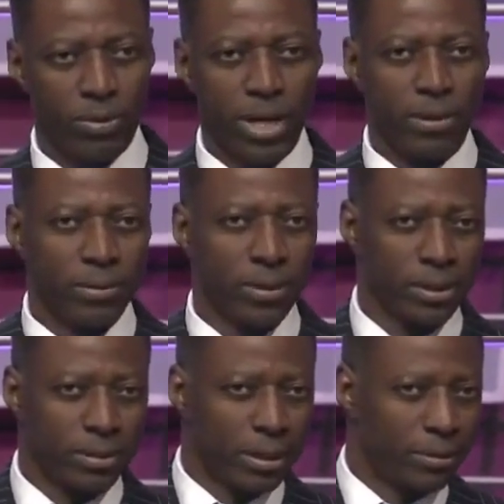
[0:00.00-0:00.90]
You know, I
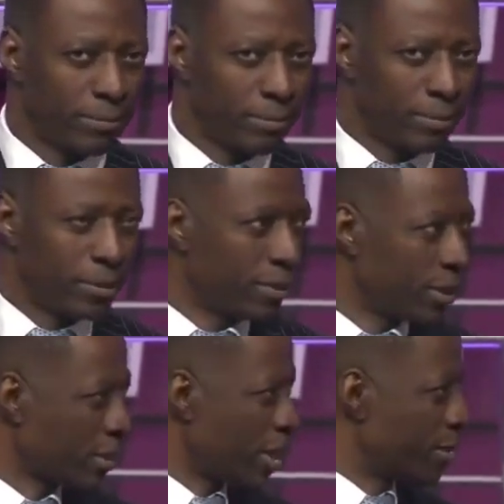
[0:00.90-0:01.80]
always
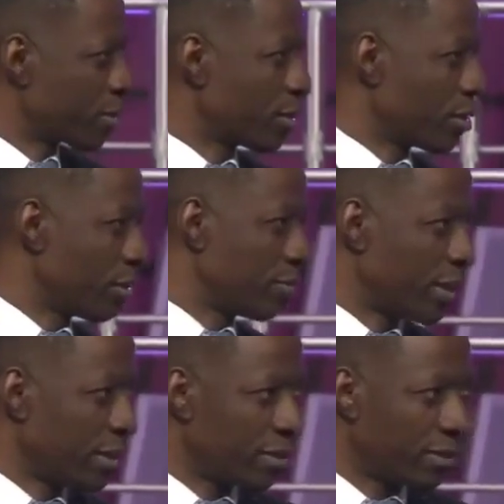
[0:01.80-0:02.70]
describe the story
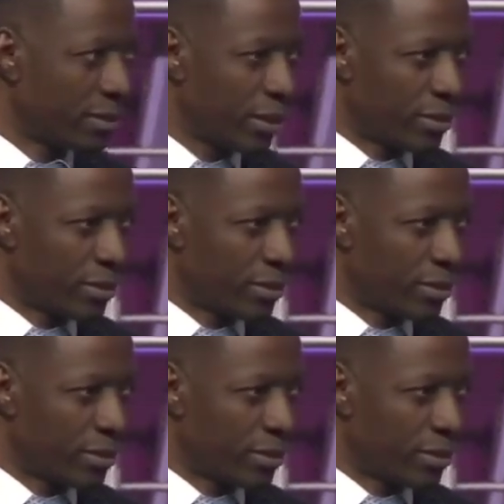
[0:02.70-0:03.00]
of the